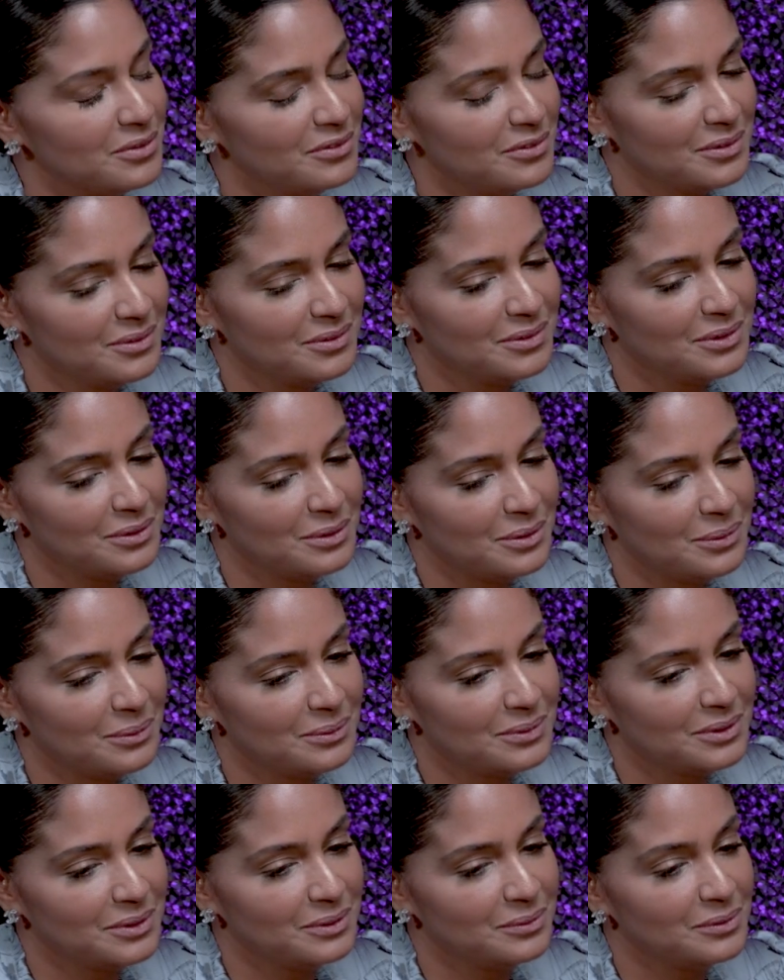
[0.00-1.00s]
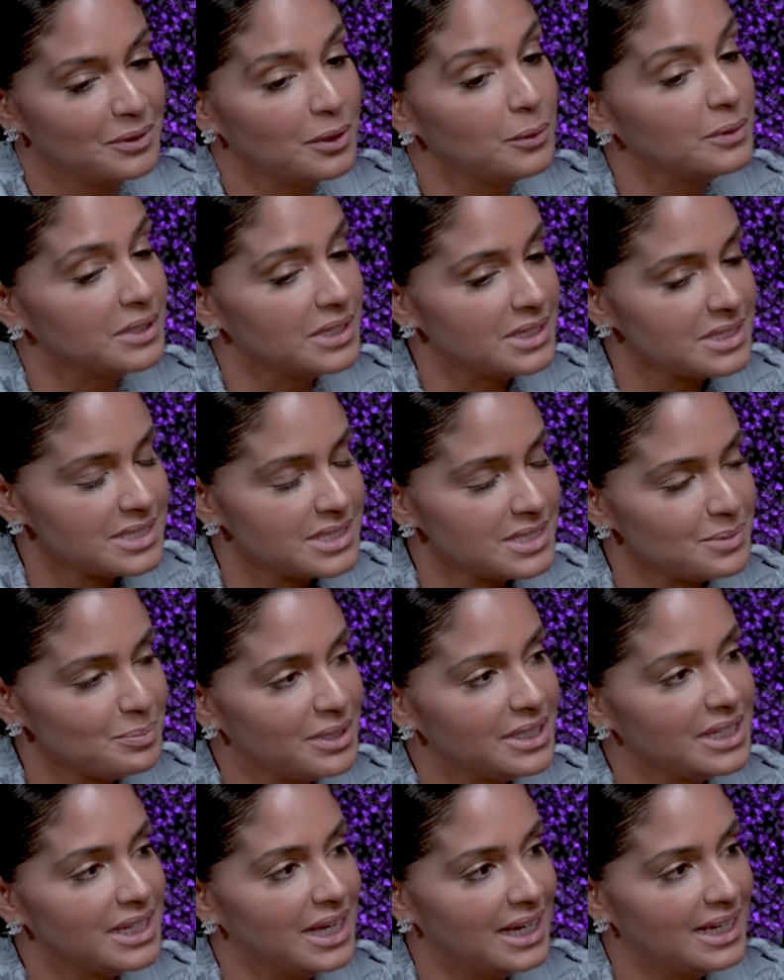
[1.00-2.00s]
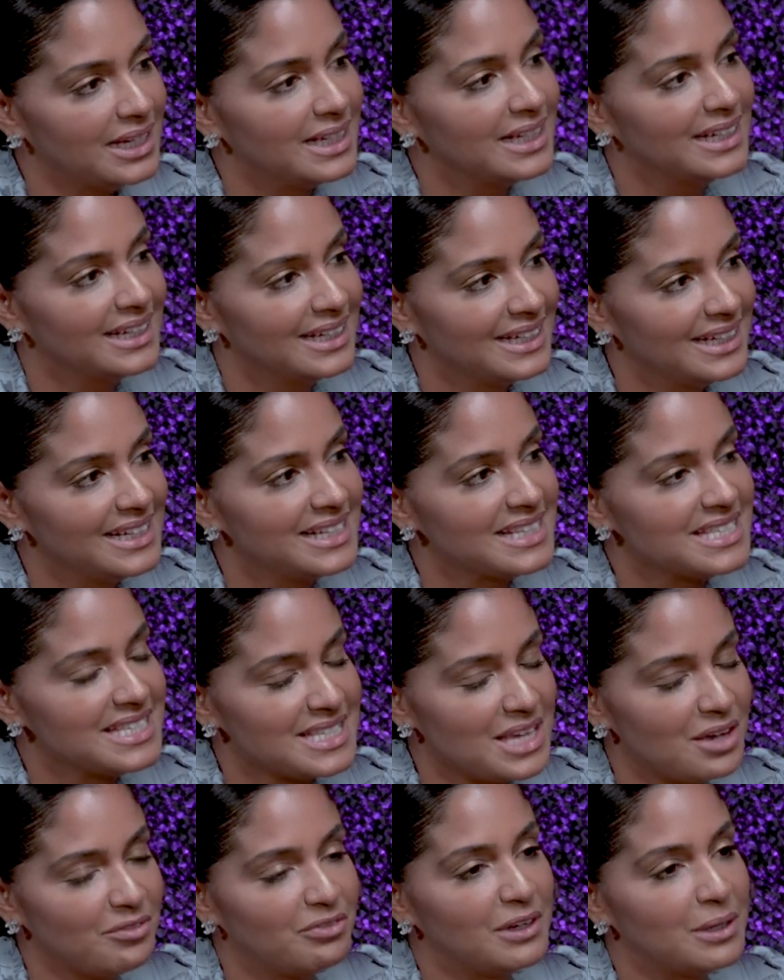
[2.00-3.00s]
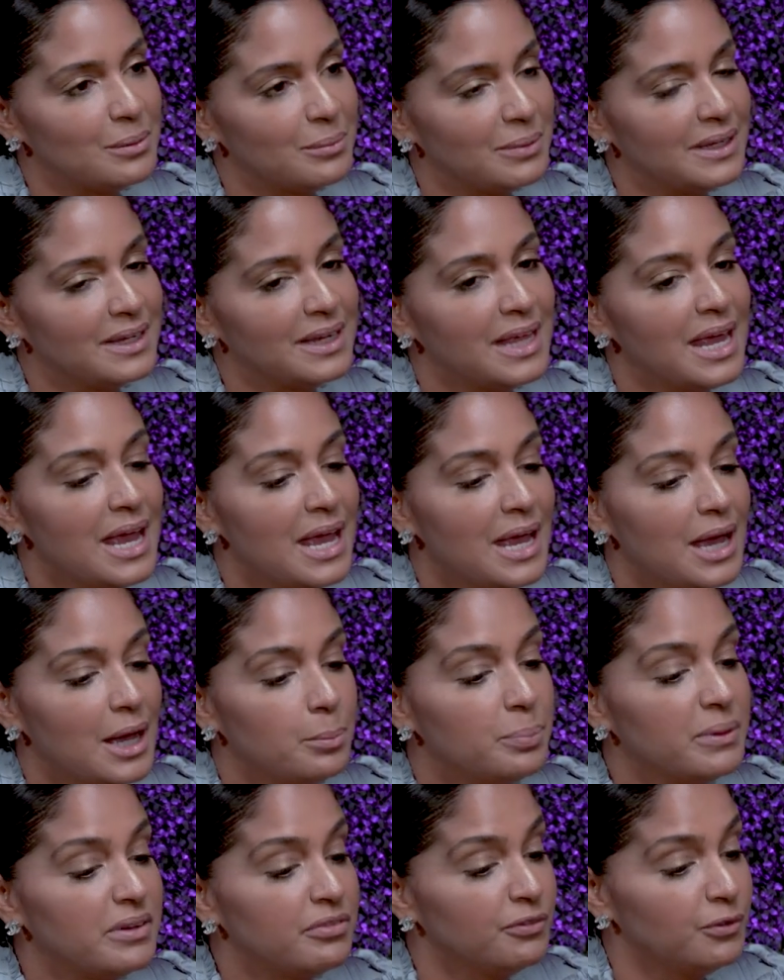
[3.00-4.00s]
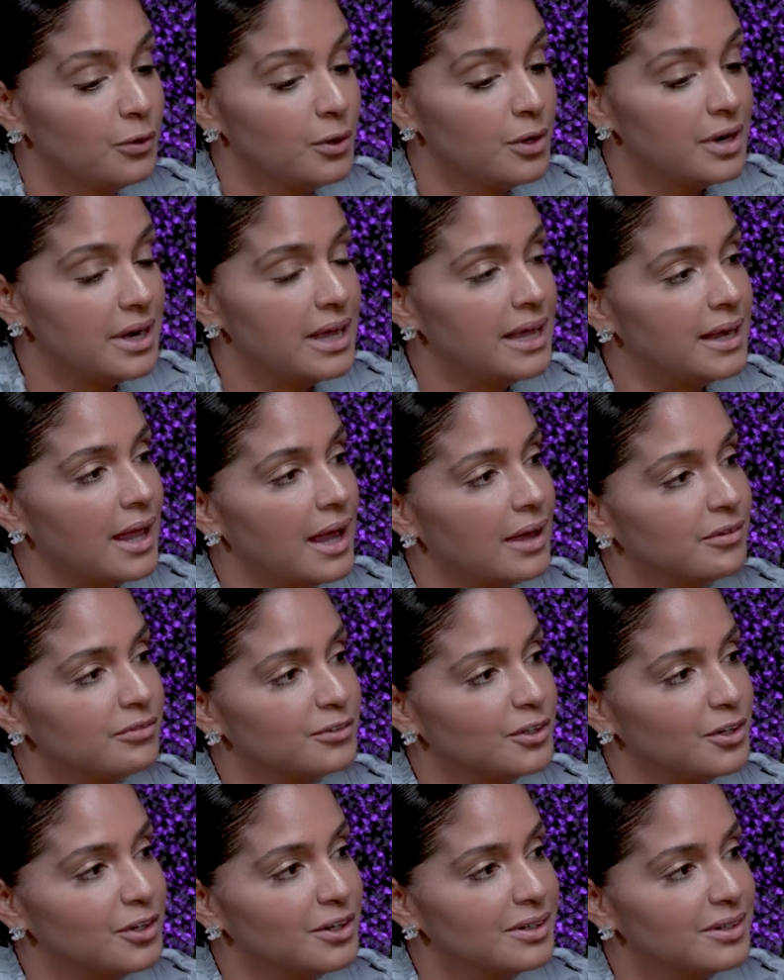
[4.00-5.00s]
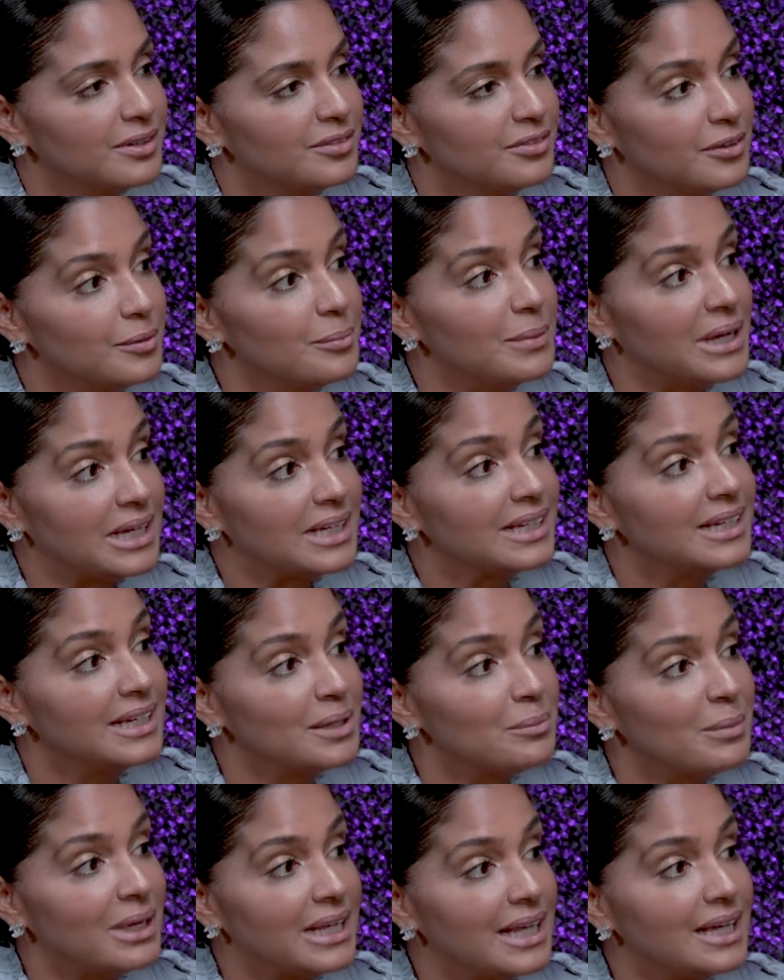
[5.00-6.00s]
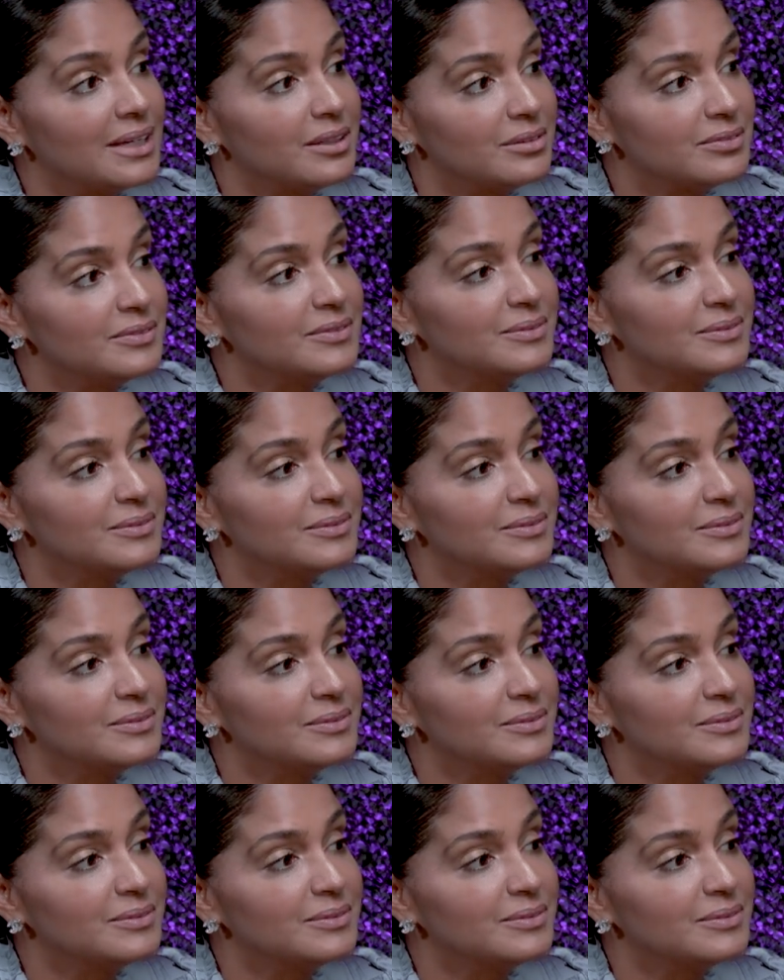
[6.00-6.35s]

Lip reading: you've noticed. But it's definitely been a before and after for me in my life.